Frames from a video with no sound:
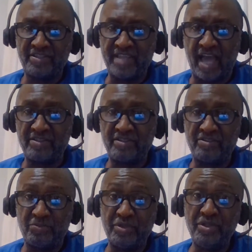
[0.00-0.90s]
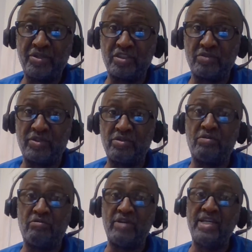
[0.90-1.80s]
Silence is a precursor
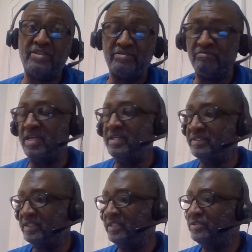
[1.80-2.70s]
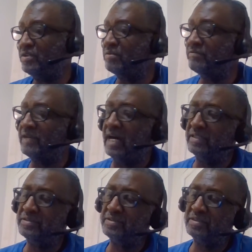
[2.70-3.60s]
toward rage, and rage lead toward
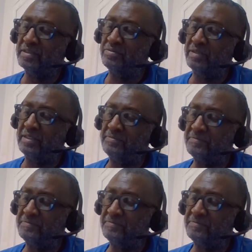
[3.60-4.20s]
violence as well.